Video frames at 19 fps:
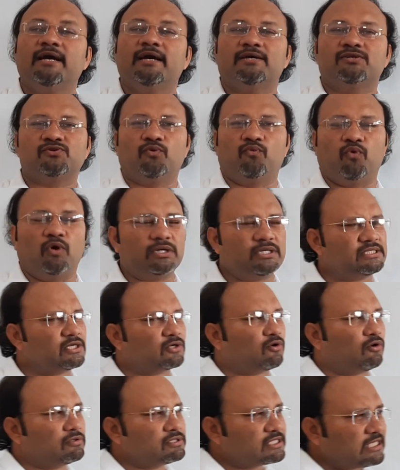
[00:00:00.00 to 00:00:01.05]
So what is the
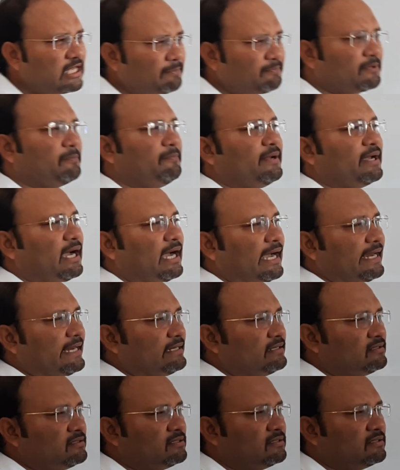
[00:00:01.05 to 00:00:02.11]
concept
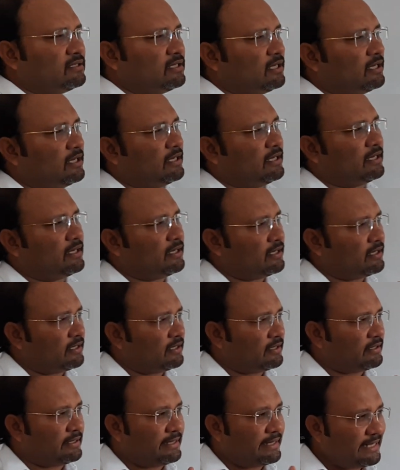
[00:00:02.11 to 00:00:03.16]
behind
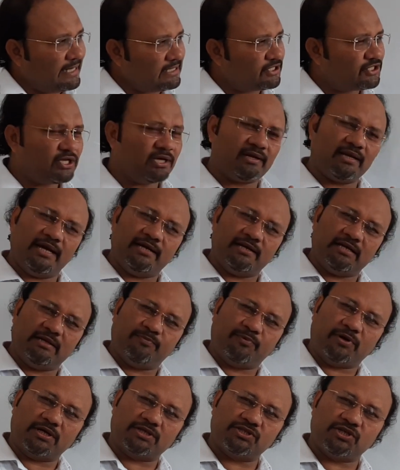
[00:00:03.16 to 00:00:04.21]
nature and
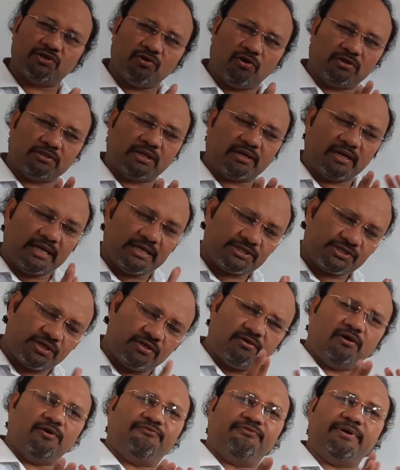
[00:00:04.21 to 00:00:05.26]
reproduction, or the relation
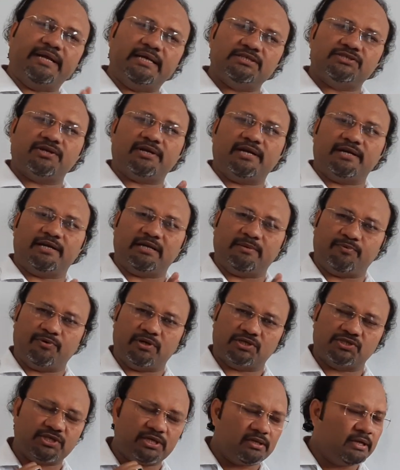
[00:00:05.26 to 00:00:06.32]
of nature and
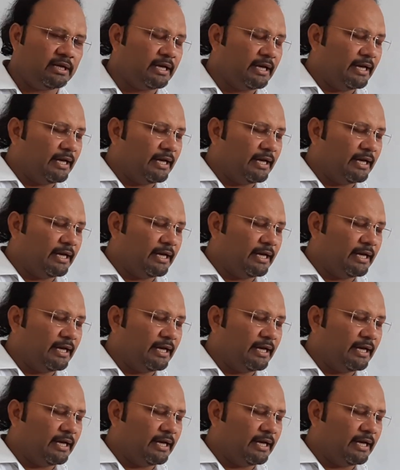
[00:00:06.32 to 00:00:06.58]
reproduction?